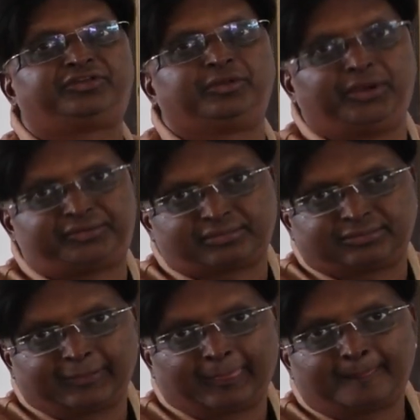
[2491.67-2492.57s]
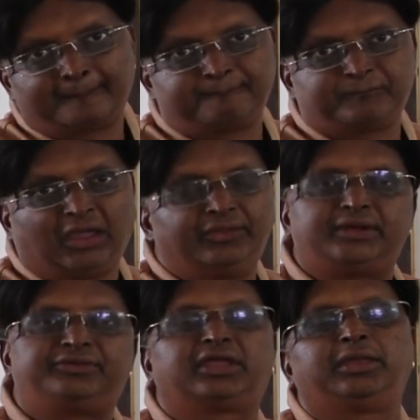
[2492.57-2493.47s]
symmetry.
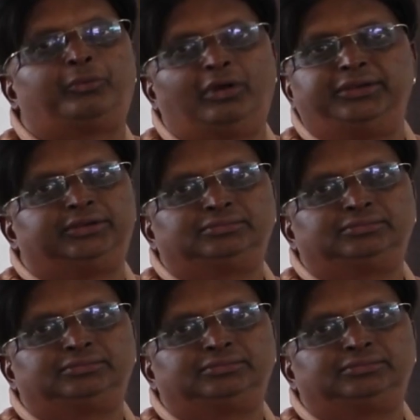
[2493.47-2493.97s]
That is the key point.